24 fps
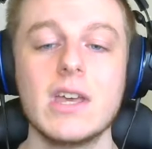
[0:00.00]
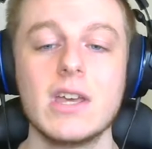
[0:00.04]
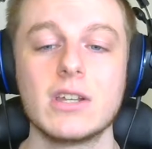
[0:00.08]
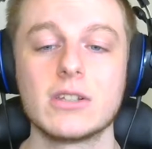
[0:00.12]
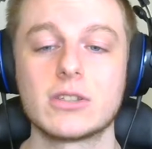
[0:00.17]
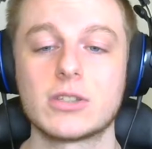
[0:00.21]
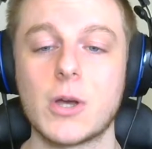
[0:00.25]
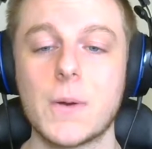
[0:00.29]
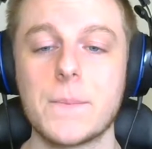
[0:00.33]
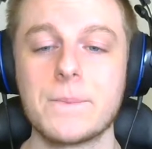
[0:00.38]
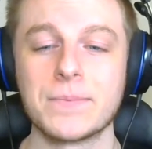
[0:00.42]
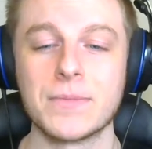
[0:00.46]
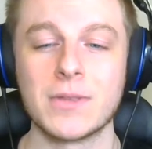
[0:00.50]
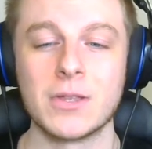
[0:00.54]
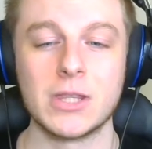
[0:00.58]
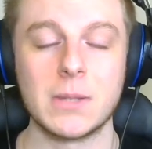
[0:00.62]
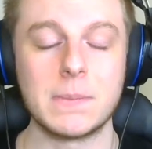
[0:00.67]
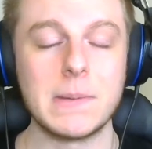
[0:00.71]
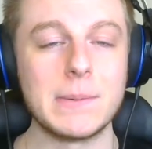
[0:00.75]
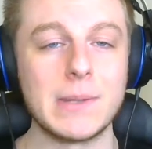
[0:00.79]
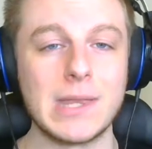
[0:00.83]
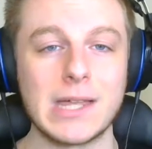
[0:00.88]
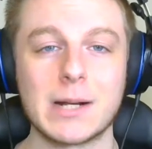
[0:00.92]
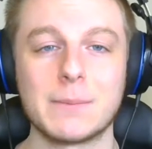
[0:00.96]
So the
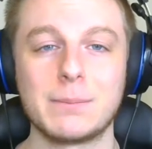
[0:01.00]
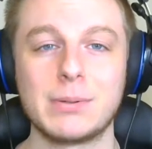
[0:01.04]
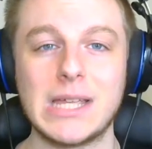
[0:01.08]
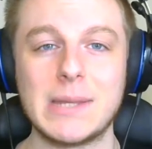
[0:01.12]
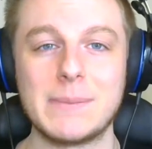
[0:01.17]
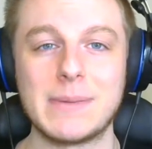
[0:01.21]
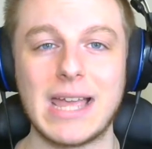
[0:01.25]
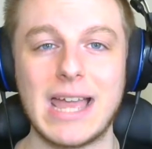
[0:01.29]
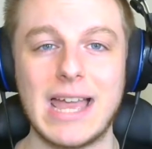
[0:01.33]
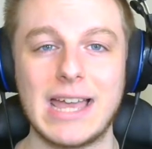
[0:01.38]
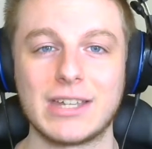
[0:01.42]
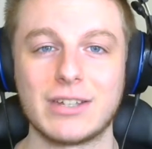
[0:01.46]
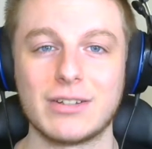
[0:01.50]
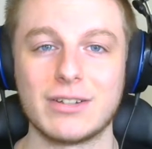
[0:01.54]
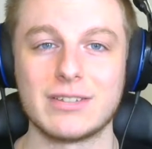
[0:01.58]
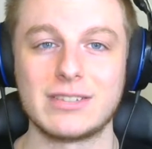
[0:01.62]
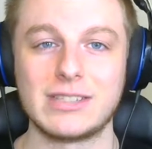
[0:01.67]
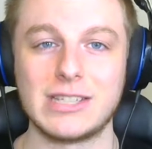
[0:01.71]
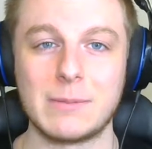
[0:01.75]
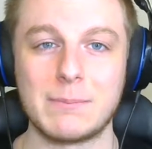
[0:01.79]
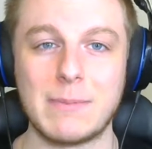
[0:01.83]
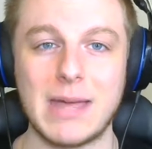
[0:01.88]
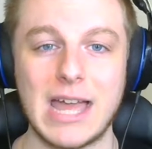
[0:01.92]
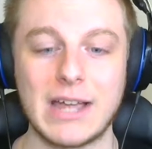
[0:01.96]
people that are blaming
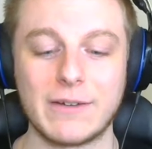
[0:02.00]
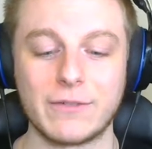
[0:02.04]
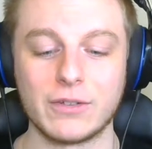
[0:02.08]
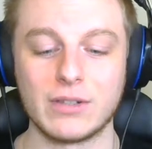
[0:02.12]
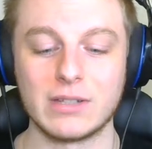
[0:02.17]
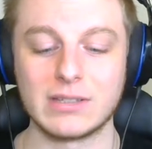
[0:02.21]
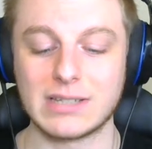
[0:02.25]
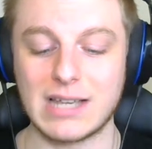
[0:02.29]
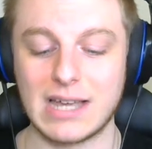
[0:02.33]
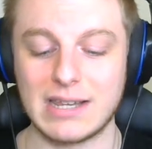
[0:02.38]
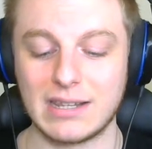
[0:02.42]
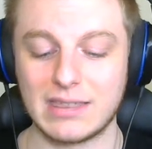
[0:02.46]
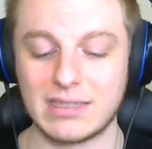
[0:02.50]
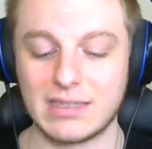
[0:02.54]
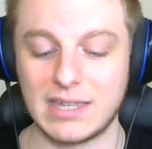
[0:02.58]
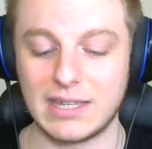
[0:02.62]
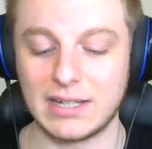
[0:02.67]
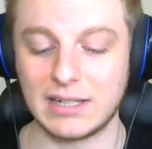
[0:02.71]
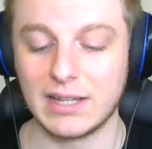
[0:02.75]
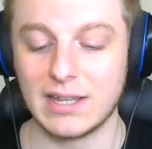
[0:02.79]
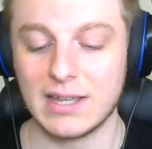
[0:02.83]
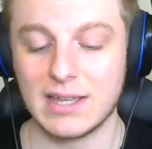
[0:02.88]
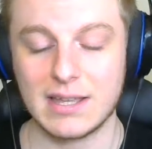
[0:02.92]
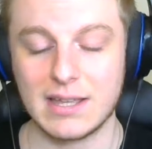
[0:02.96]
Accuracy and Mac for this kind of
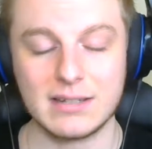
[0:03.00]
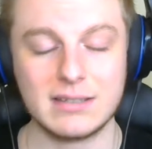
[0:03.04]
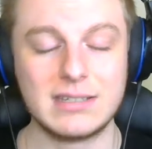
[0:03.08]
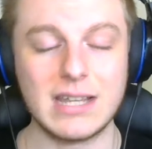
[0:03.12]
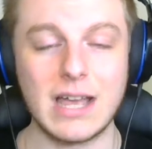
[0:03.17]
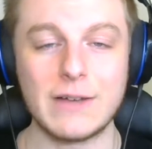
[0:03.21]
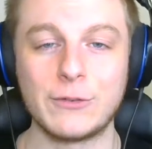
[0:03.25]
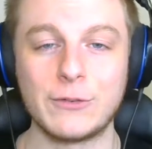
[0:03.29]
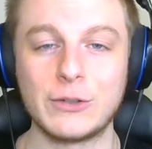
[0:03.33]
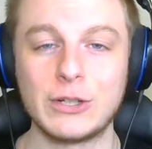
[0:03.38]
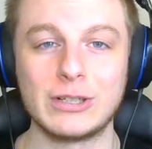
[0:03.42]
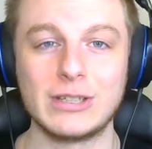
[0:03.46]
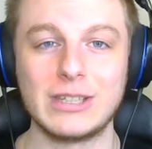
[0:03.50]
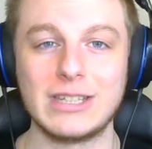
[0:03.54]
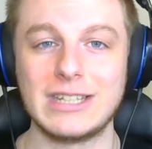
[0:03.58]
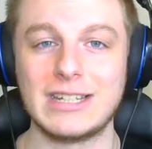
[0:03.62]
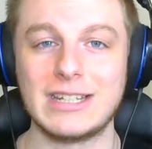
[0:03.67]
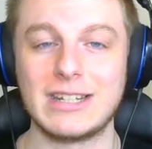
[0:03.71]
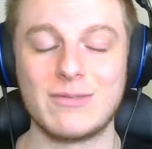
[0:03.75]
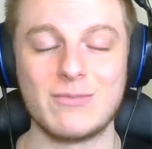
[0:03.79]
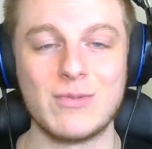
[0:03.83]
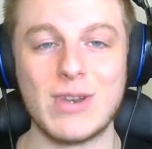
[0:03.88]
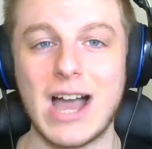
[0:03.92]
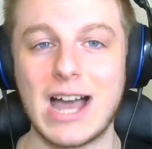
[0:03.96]
thing, definitely
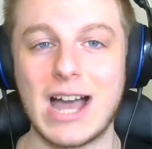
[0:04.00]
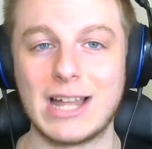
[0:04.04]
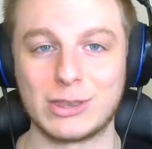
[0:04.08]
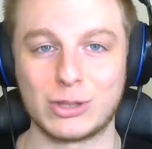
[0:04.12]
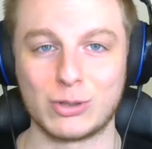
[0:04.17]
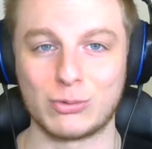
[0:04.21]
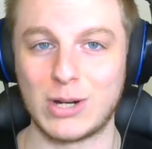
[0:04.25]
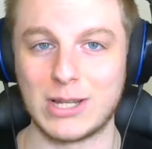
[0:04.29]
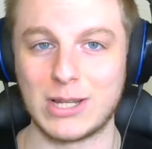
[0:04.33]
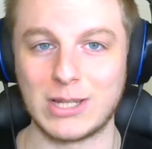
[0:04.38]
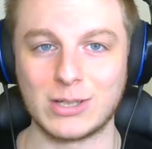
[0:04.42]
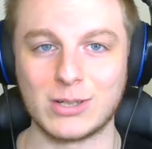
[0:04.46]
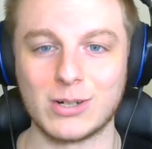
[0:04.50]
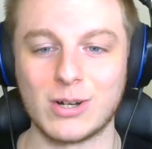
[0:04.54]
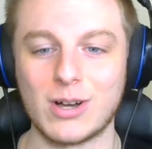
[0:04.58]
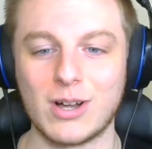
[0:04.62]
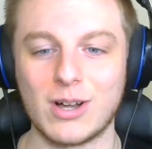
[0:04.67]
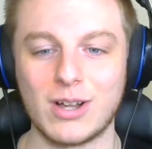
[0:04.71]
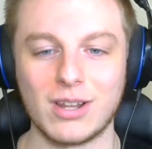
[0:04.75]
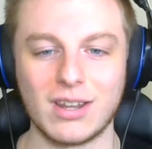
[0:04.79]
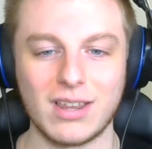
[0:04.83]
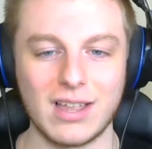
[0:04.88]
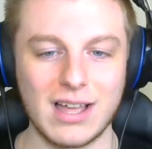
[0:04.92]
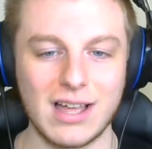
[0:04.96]
not the right
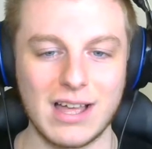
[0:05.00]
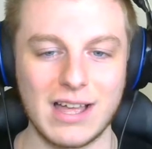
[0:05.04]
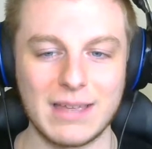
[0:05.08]
call.